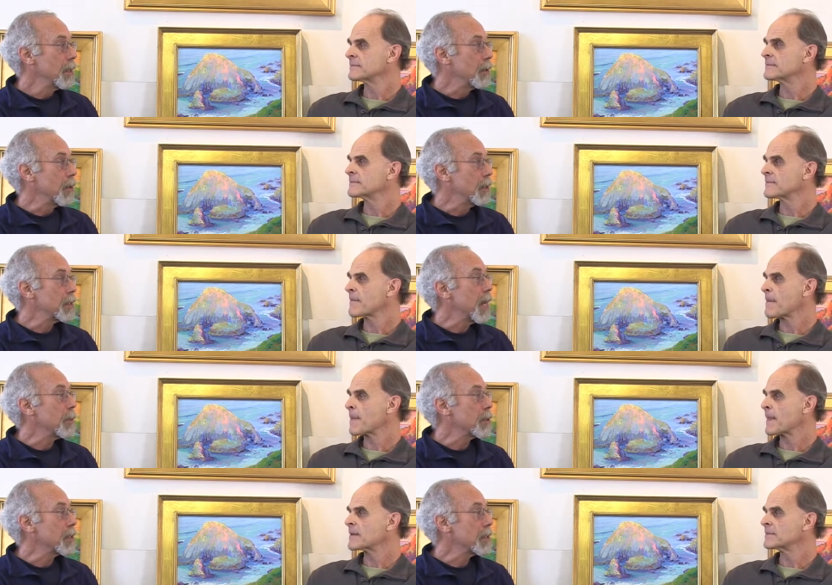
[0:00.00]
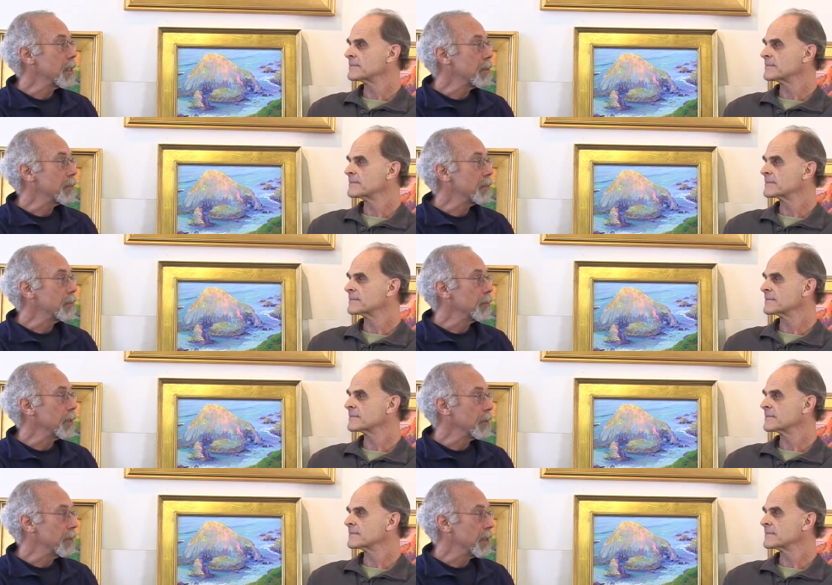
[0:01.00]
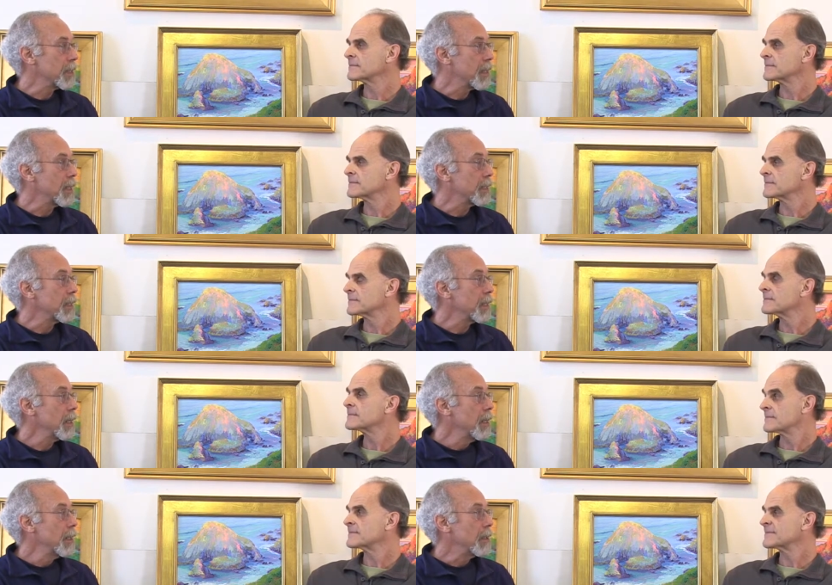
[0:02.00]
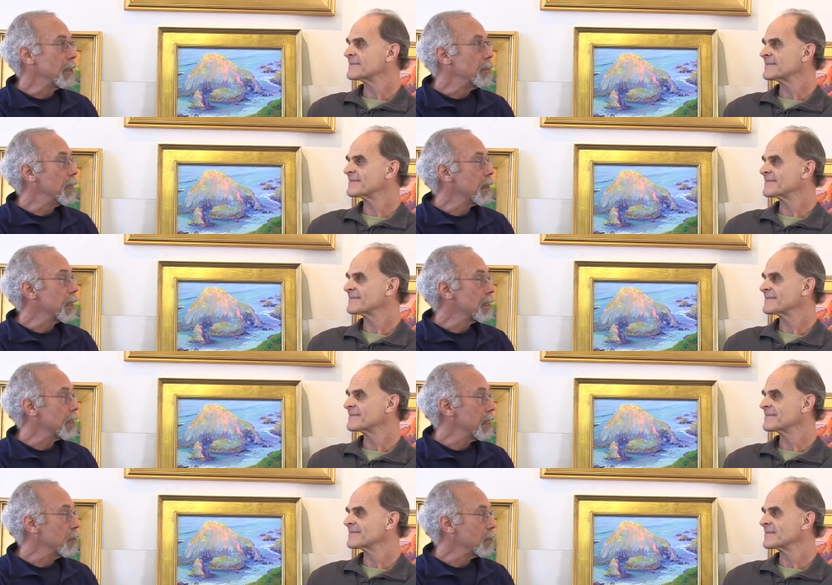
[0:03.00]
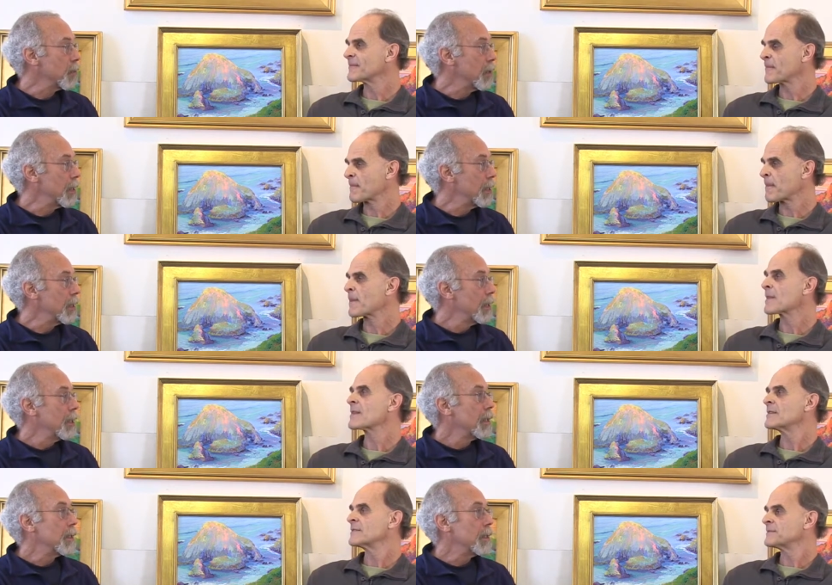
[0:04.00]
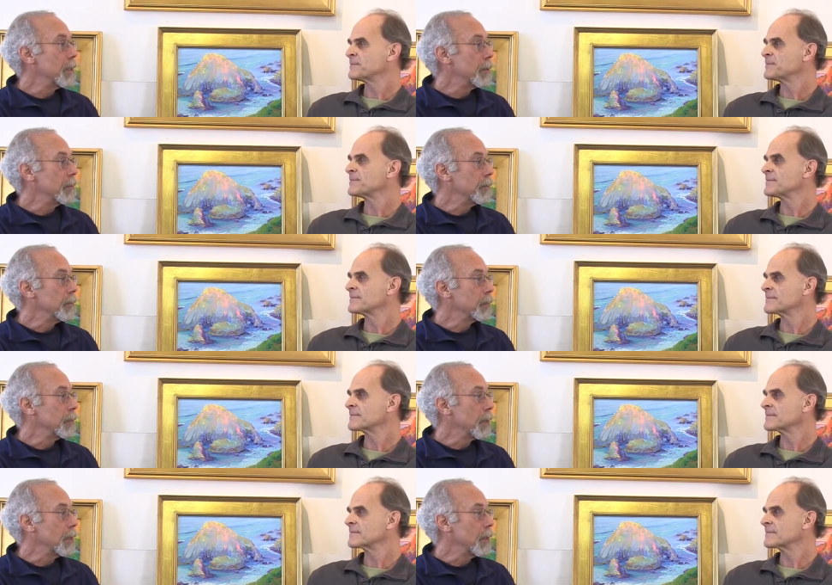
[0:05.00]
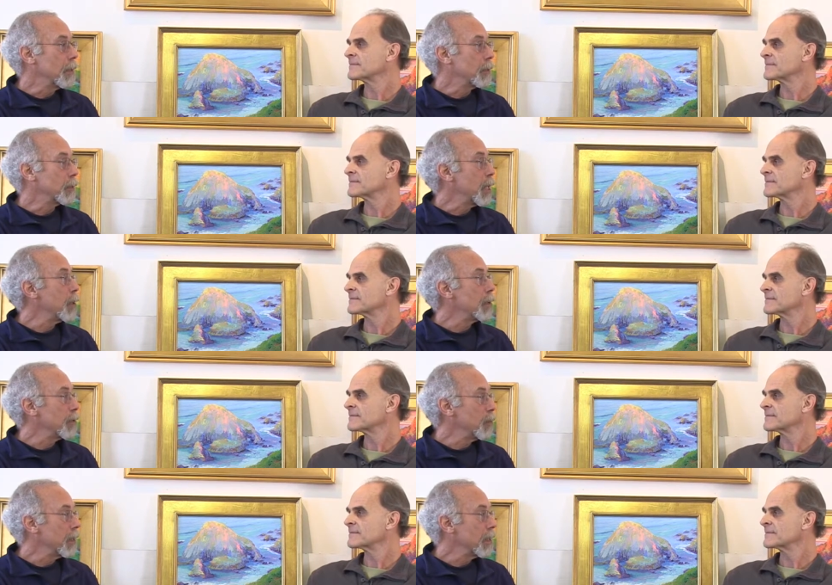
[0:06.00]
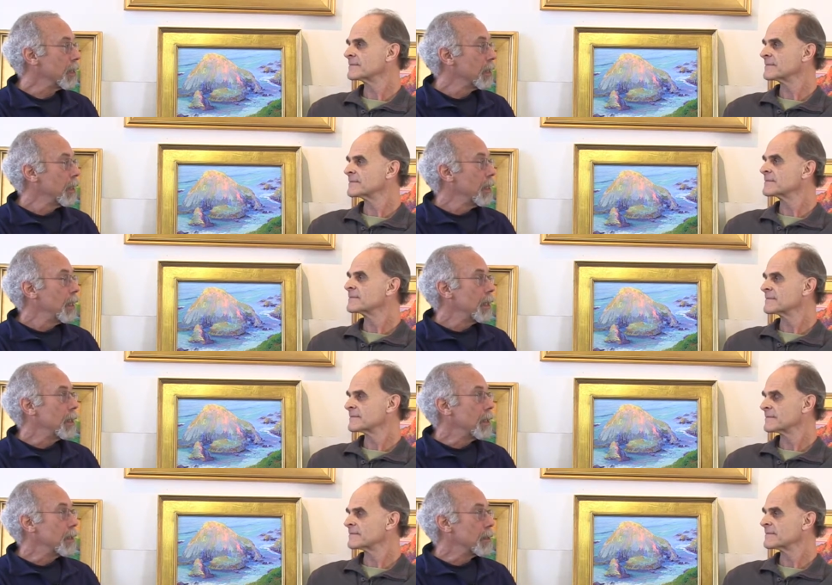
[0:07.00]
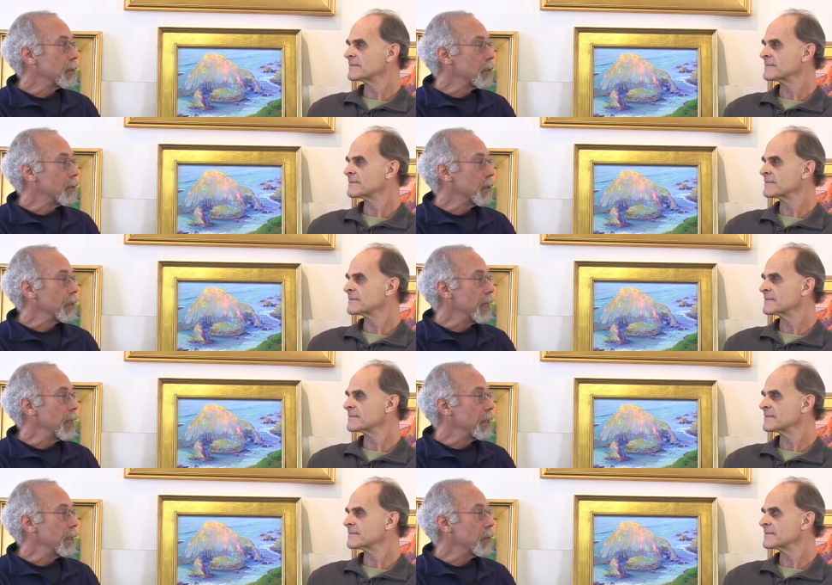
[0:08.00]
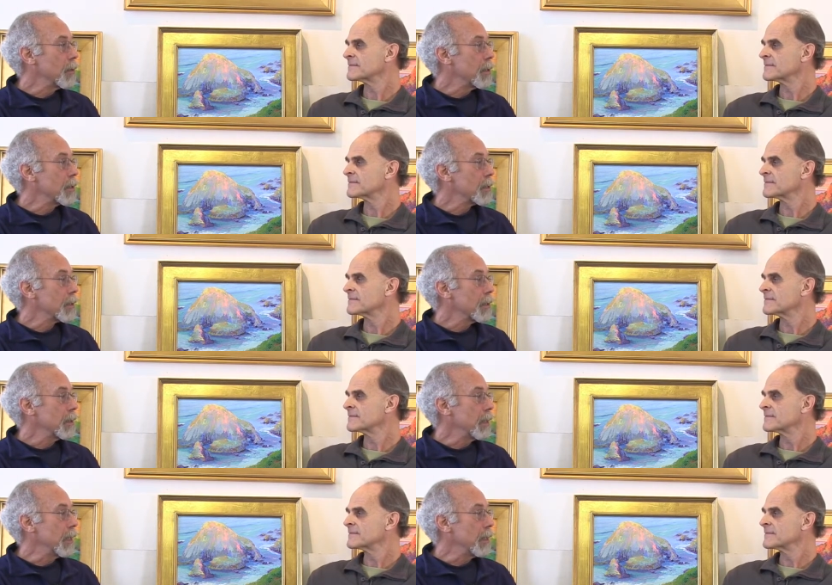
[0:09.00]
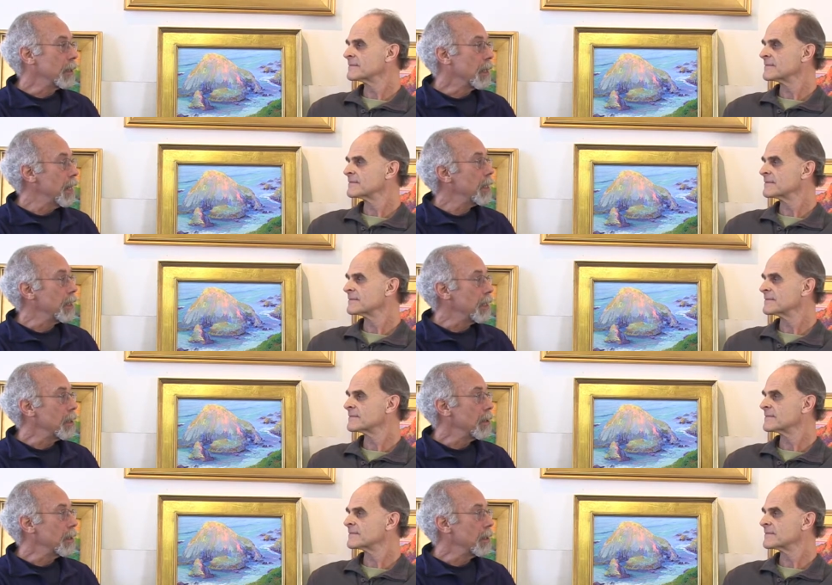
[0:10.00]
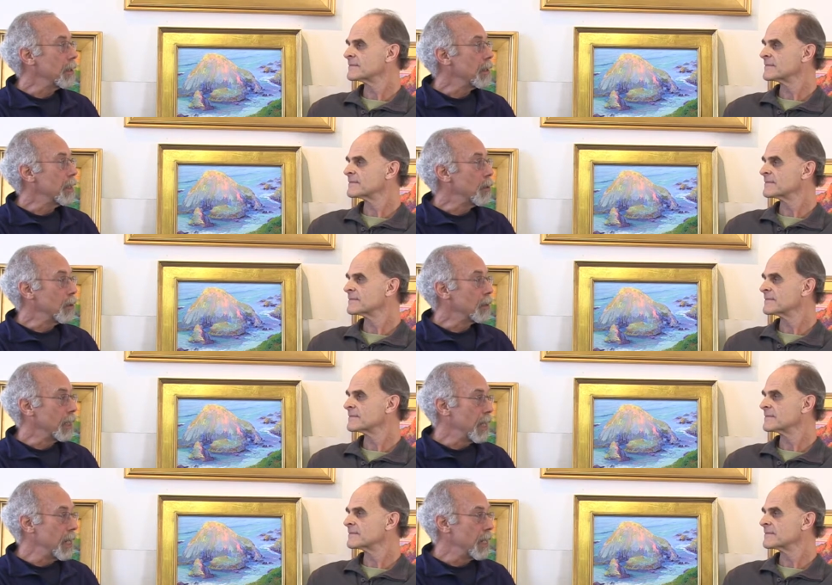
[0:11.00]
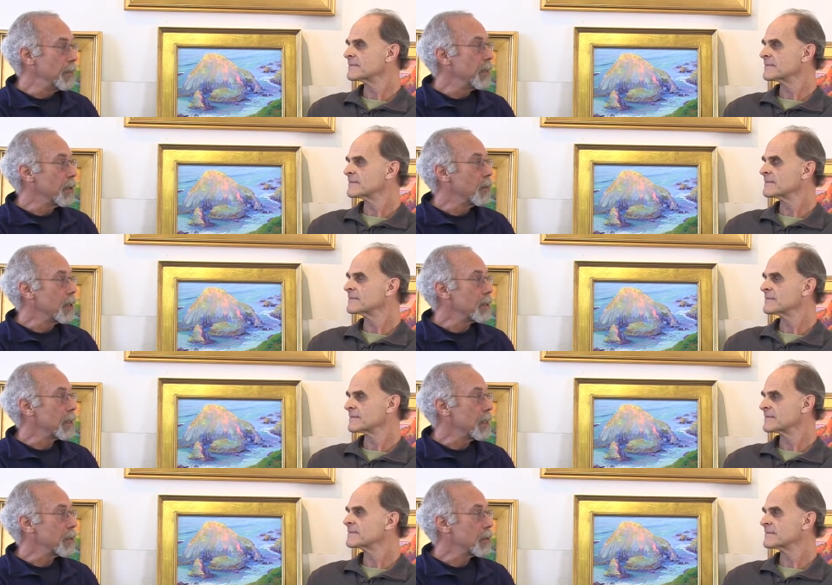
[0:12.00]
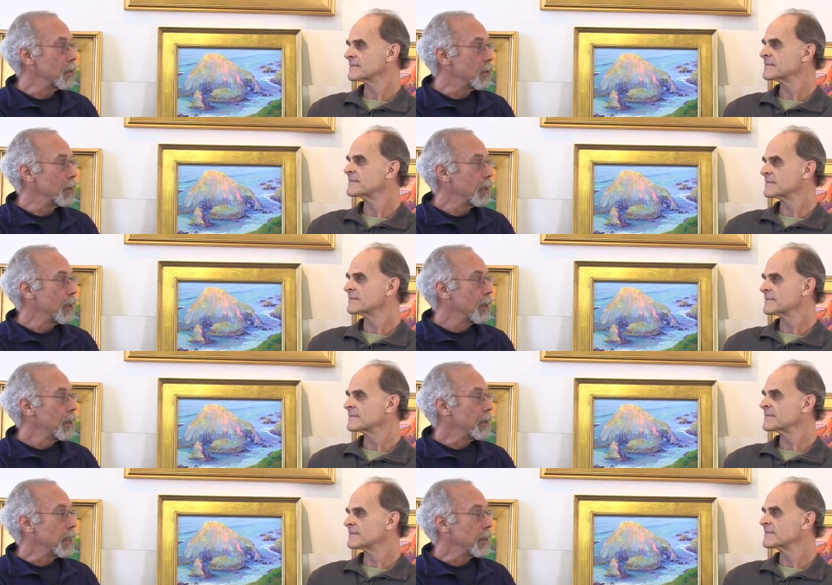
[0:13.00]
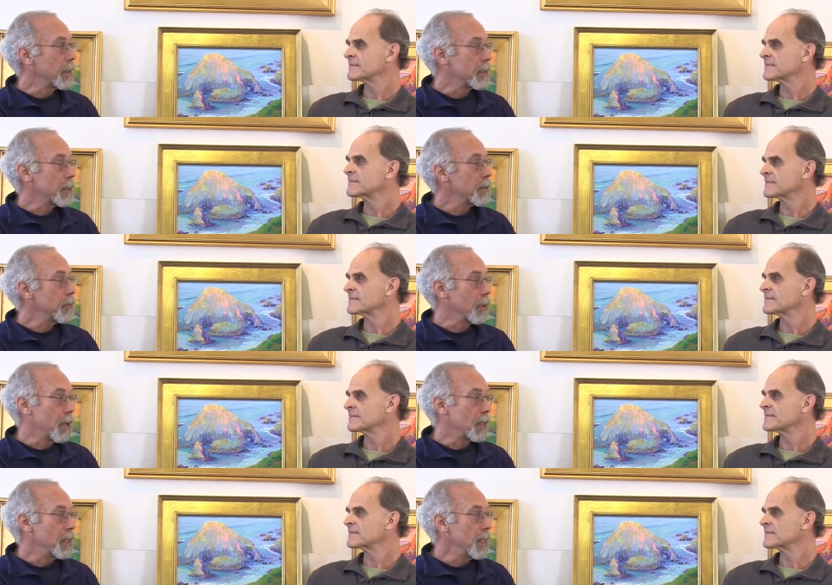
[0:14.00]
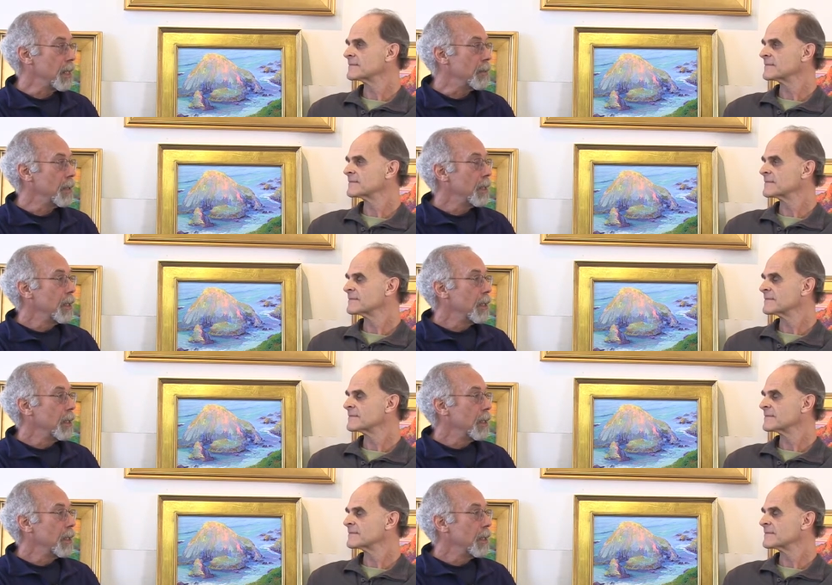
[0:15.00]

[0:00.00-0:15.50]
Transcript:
Speaker 1: you know established itself very solidly. Uh, mm-hmm. Uh, Mary Cassatt was one. Um, uh, J. Alden Weir, and so forth. And there was in Connecticut, uh, in Old Lyme, there was a school that existed for a long time.